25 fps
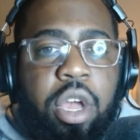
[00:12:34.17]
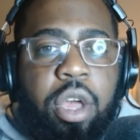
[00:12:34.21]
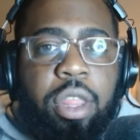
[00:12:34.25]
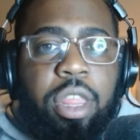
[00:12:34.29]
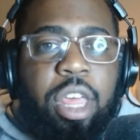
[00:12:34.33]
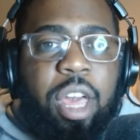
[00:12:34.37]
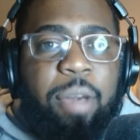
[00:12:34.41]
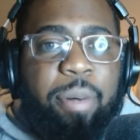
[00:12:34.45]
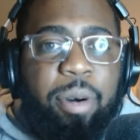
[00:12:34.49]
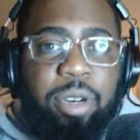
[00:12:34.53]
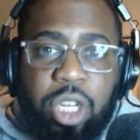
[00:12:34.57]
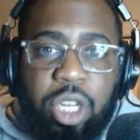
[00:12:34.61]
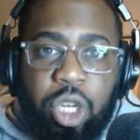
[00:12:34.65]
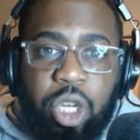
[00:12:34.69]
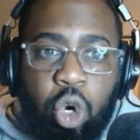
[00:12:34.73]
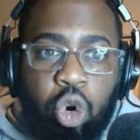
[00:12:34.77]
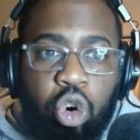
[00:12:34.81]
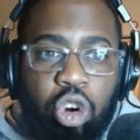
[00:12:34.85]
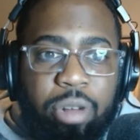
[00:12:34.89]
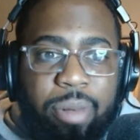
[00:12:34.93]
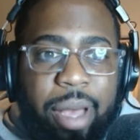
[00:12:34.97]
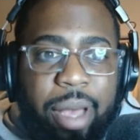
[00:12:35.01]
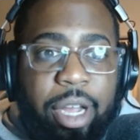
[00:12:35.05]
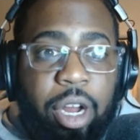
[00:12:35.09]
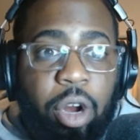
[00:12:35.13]
the opposing
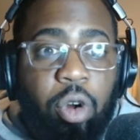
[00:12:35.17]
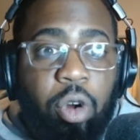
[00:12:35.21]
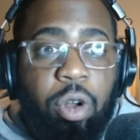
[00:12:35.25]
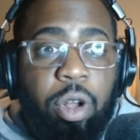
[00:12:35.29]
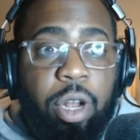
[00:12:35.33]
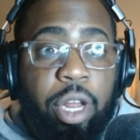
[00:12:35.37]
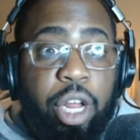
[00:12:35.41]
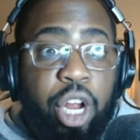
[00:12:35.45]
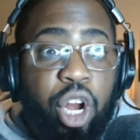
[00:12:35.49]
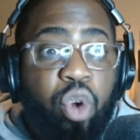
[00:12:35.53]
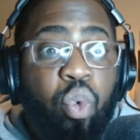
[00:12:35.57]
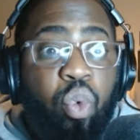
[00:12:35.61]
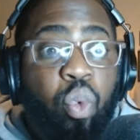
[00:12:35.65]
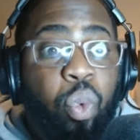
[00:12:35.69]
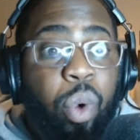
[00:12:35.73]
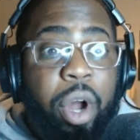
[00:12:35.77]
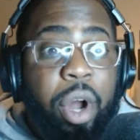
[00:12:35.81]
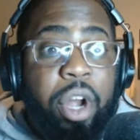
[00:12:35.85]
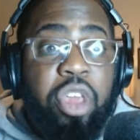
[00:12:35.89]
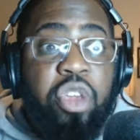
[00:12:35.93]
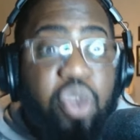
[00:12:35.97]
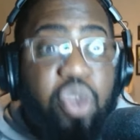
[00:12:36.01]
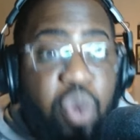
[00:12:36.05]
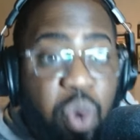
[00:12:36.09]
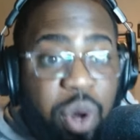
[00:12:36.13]
quarterback earlier,
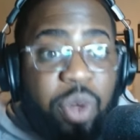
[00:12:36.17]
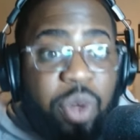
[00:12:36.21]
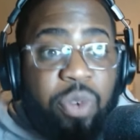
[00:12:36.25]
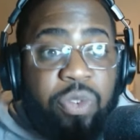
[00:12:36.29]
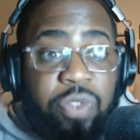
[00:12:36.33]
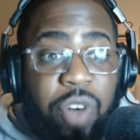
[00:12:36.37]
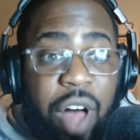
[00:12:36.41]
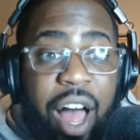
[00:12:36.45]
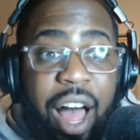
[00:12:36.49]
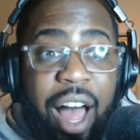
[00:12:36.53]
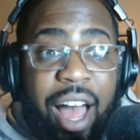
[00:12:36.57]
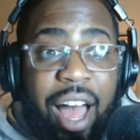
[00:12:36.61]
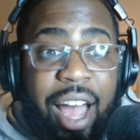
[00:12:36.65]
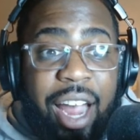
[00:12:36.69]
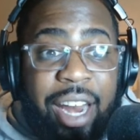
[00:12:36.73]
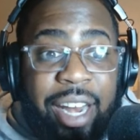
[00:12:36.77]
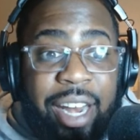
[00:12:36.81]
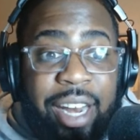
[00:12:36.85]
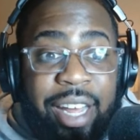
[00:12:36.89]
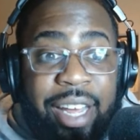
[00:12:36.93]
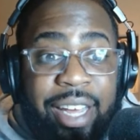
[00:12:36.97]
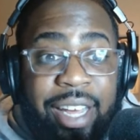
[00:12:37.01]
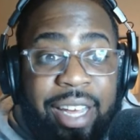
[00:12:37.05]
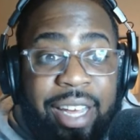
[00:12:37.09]
what are you going to find?